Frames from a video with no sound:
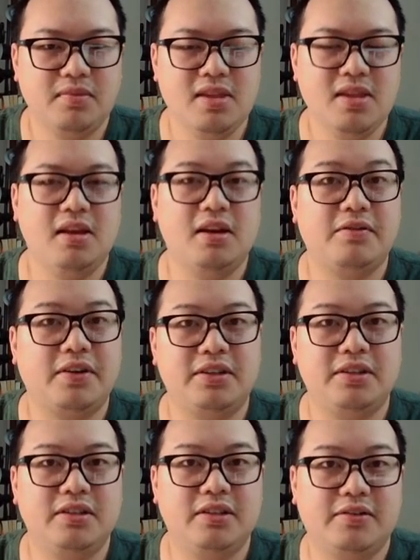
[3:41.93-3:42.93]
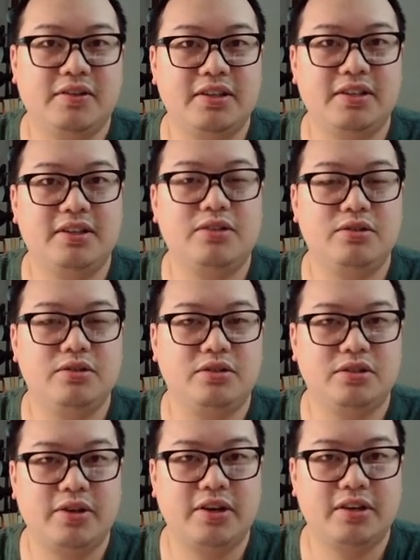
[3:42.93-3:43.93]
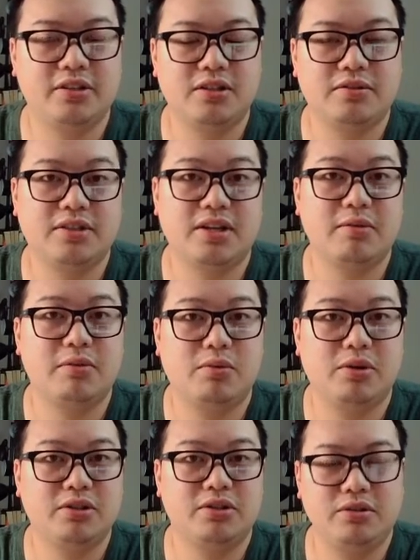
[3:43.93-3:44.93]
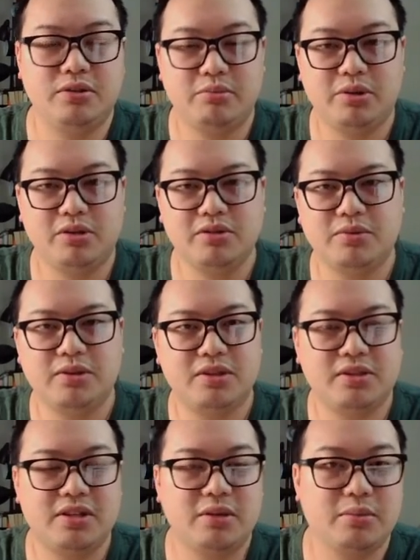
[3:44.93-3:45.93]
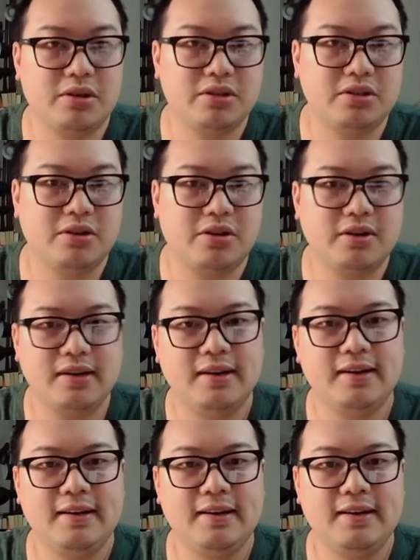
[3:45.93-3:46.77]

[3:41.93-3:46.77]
And if I did use a grading service, I would want to do the bulk where it's $10 a card.